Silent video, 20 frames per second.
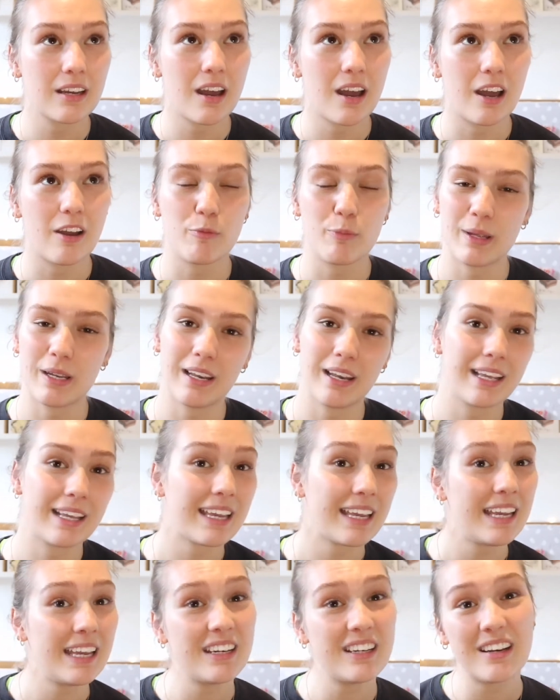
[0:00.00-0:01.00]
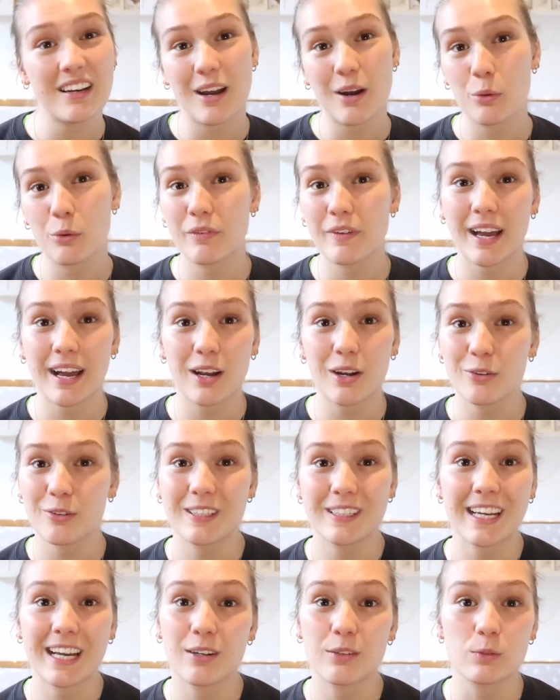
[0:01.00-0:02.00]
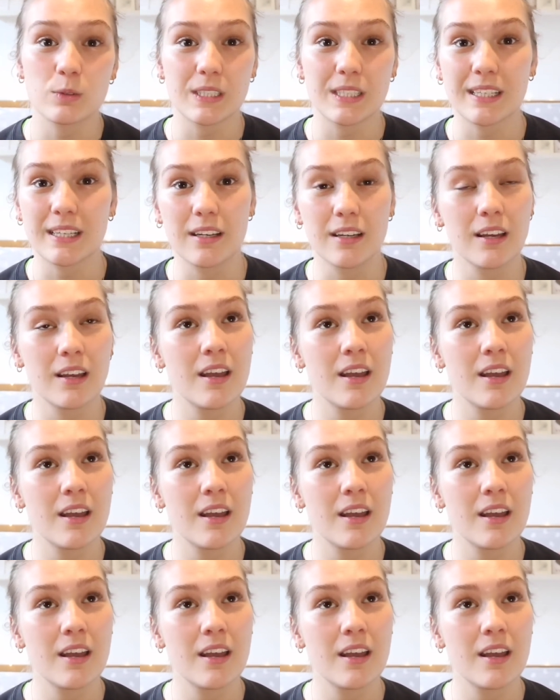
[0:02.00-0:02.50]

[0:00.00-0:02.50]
I've been like in and out of calorie counting